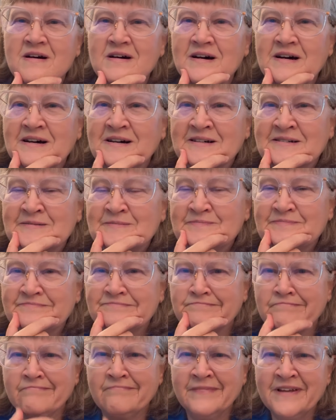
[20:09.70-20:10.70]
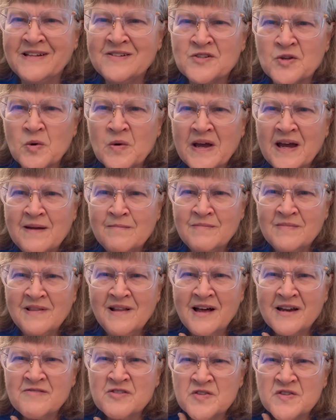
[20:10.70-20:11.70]
that's okay. A
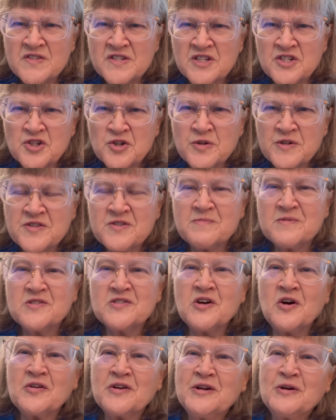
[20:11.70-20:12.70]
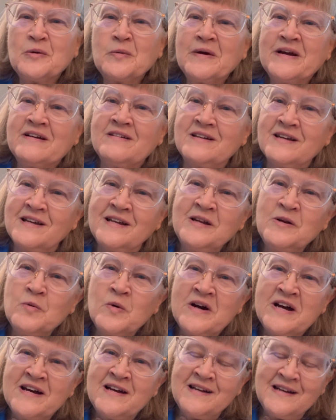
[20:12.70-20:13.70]
lot of us stitch Christmas all year round
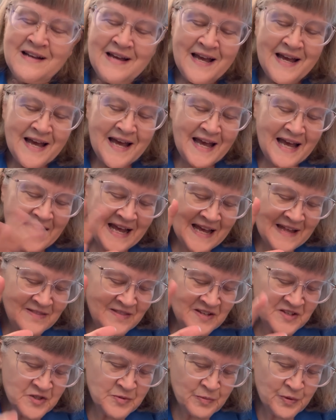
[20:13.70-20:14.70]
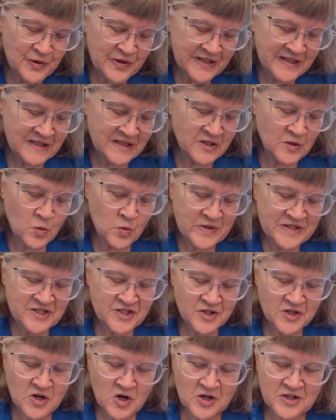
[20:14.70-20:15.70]
anyway, and these pretty little
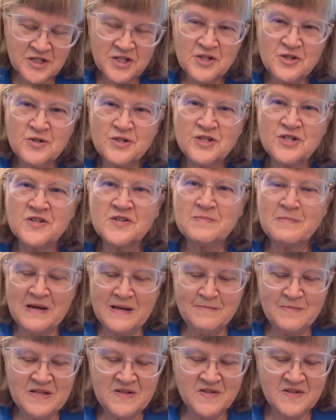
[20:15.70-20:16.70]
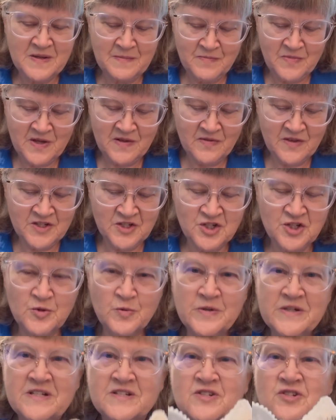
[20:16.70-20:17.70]
winter cartouches might be something that you
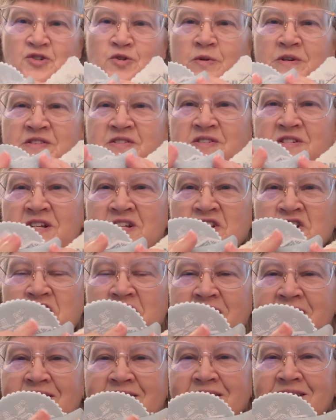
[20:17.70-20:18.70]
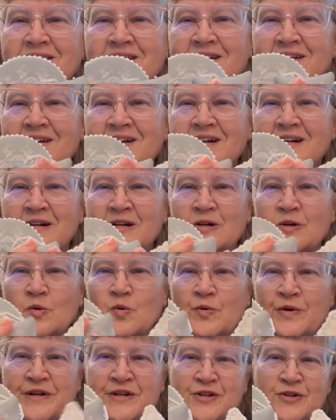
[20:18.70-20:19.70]
would enjoy stitching
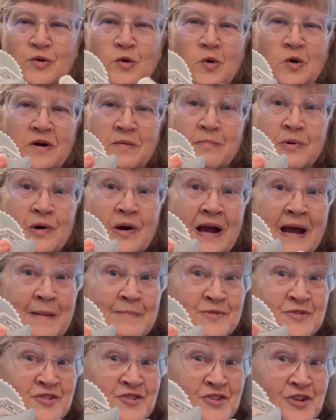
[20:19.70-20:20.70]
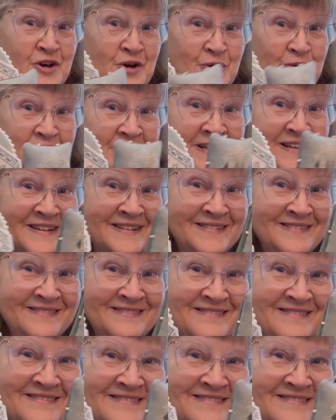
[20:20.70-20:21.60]
when you're perhaps snowed in,